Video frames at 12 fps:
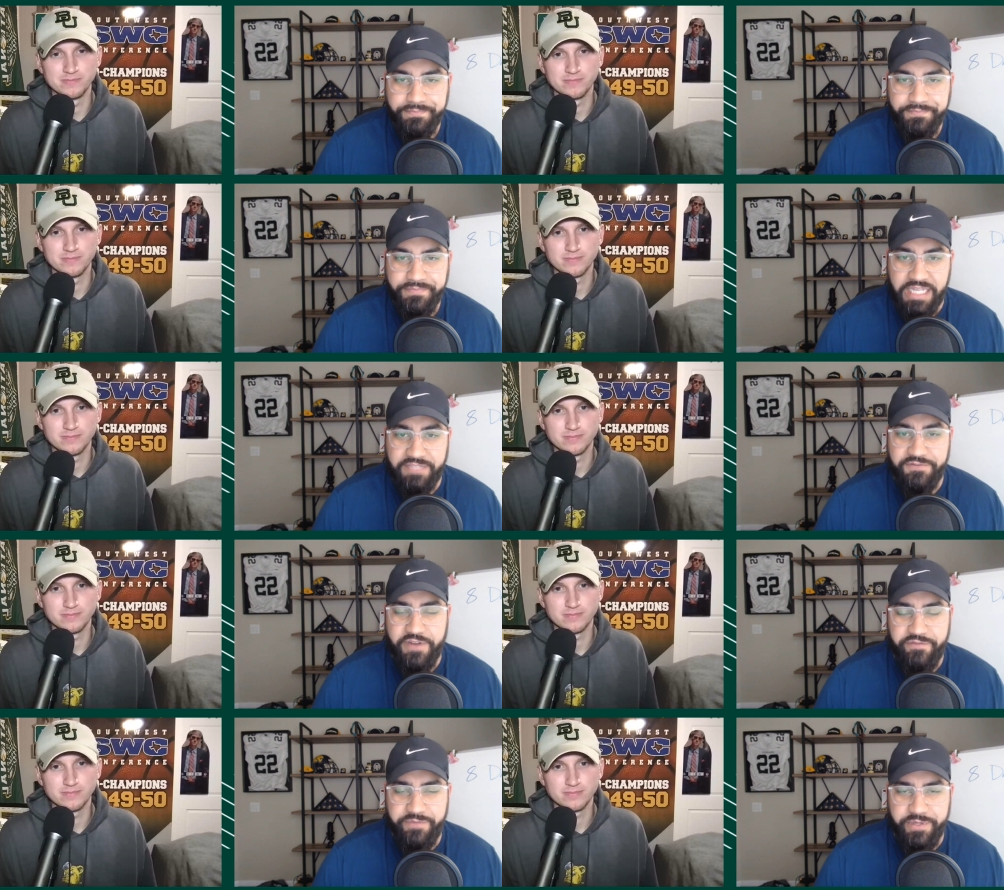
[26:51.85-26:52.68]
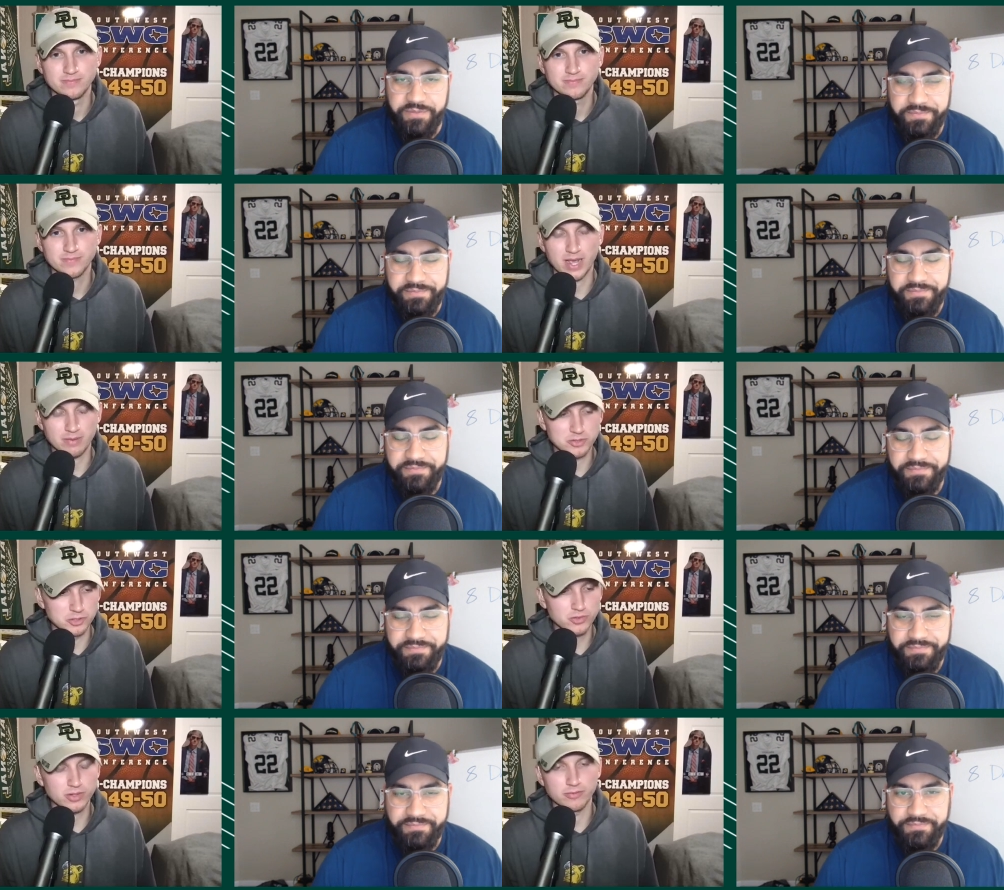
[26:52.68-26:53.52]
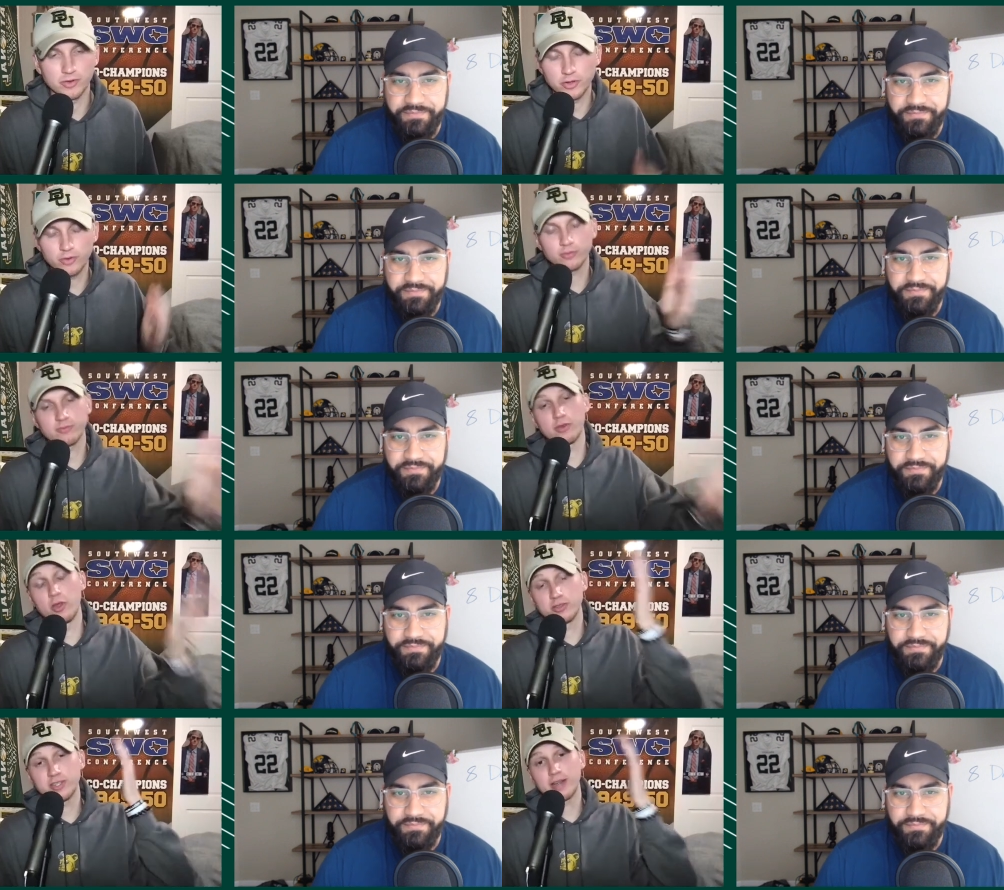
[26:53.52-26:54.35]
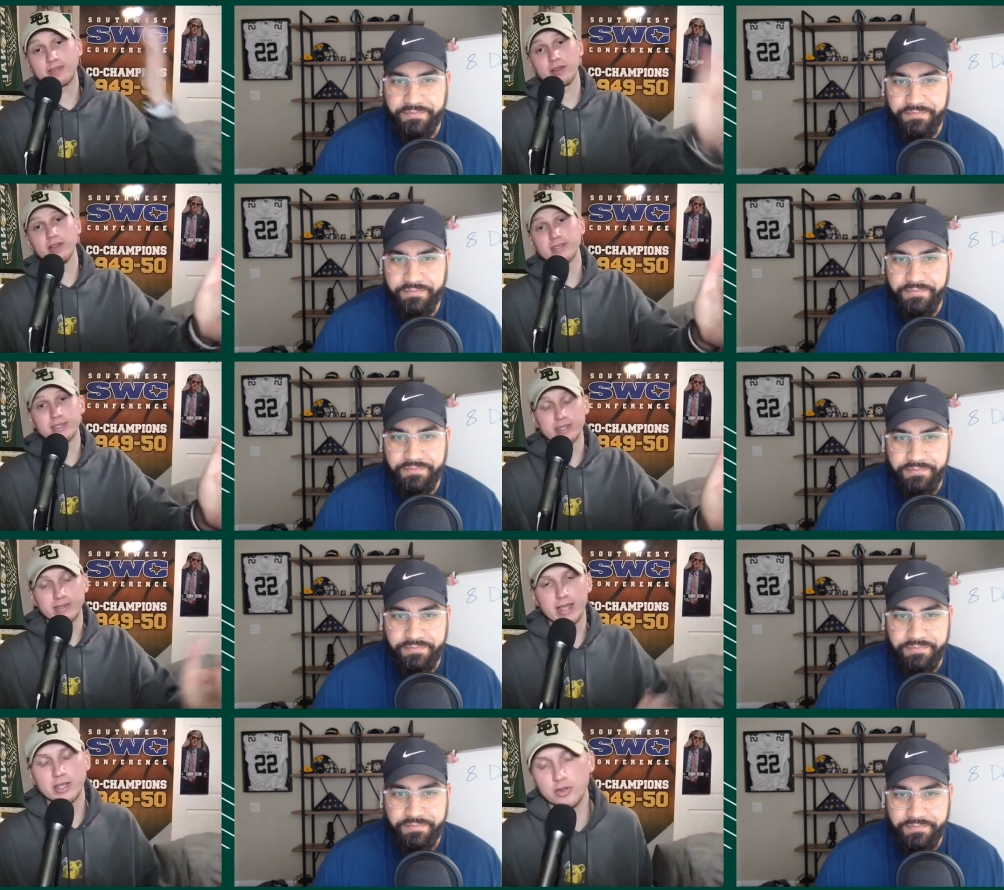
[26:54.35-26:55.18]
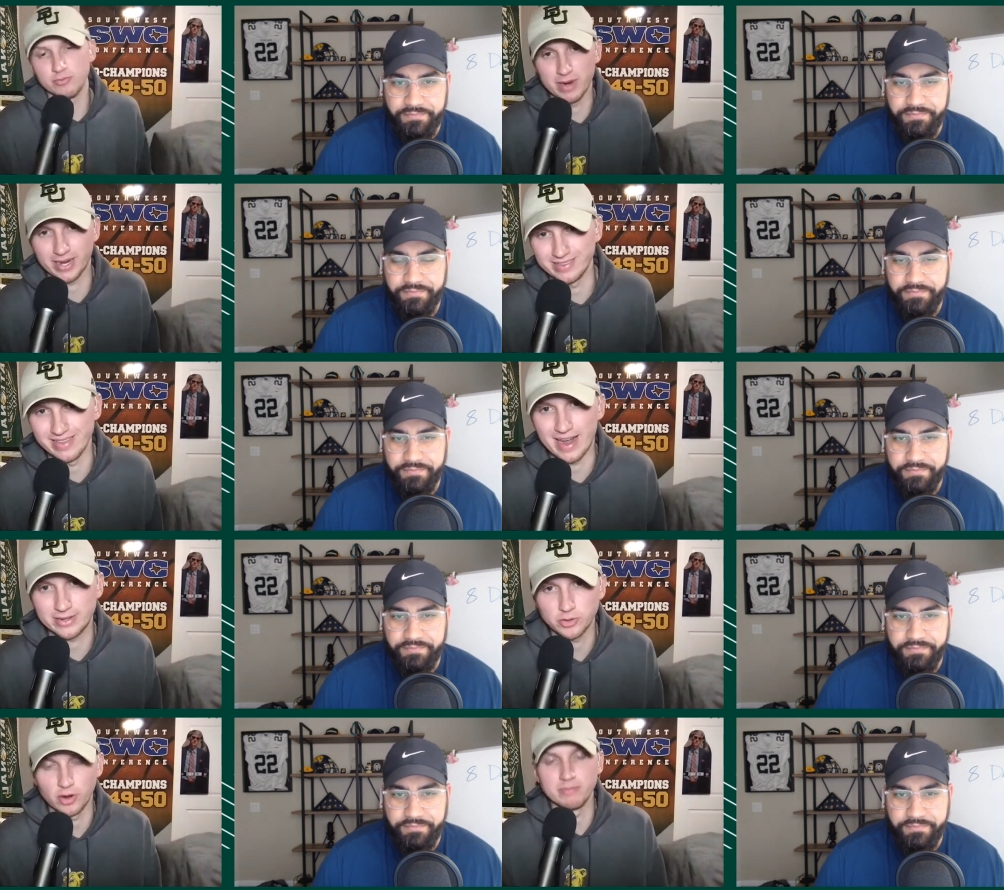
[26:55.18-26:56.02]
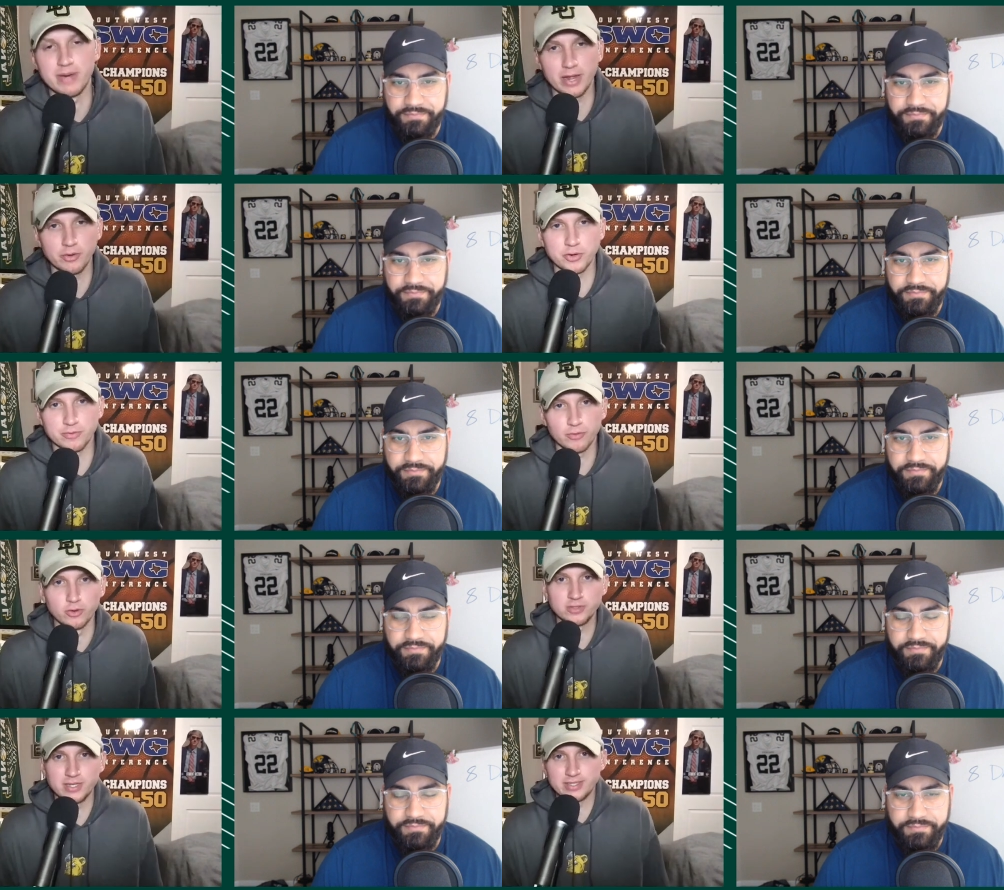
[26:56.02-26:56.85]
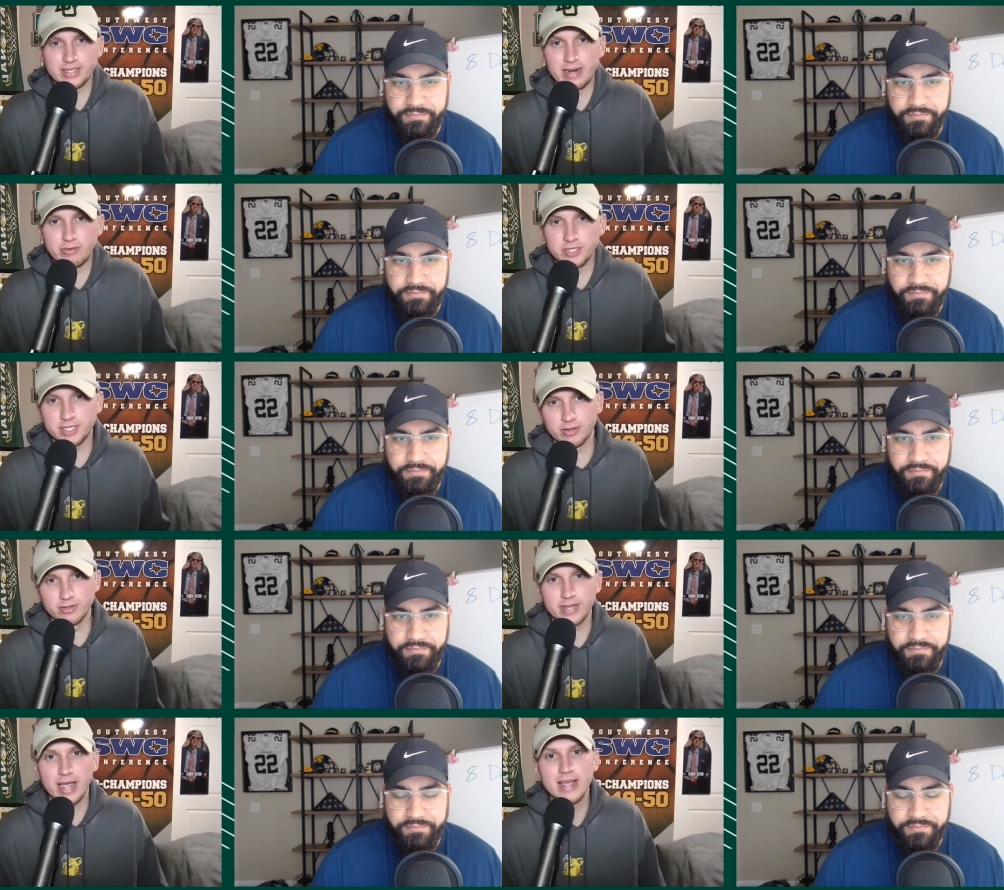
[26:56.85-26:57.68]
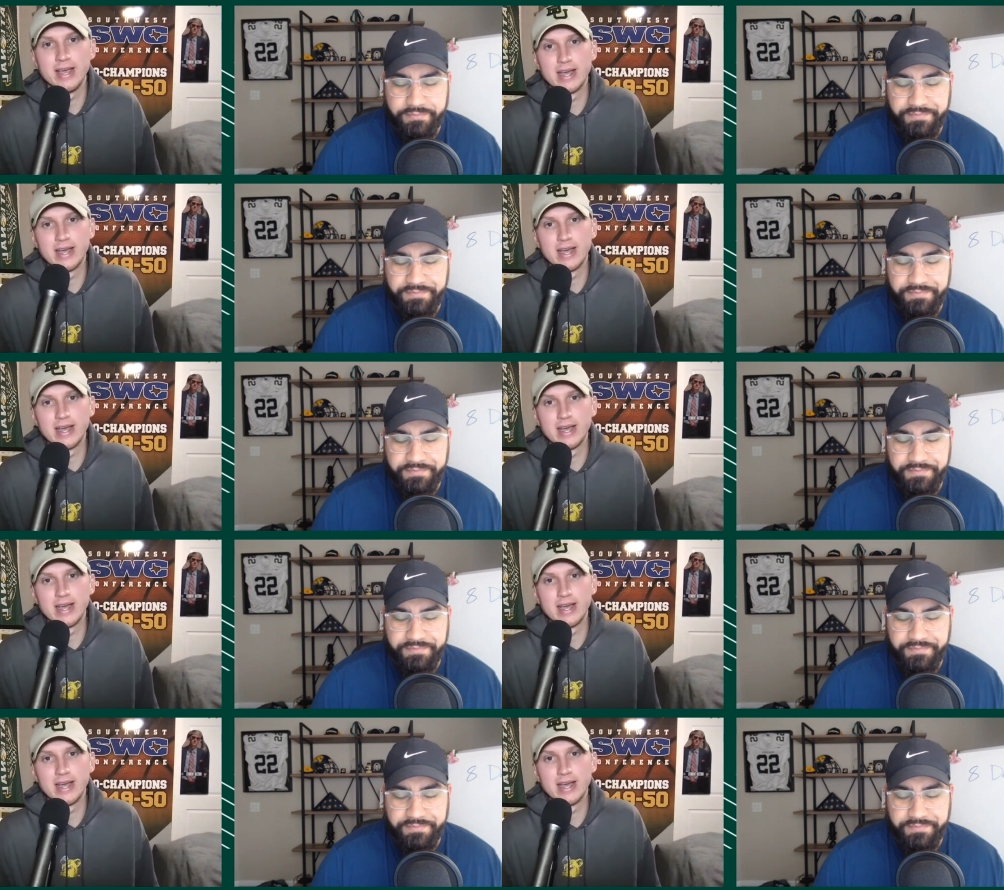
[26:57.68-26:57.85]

Speaker 1: Thanks for having me. Absolutely. For the for those out there listening, thank you for making Locked On Baylor your first listen every single day.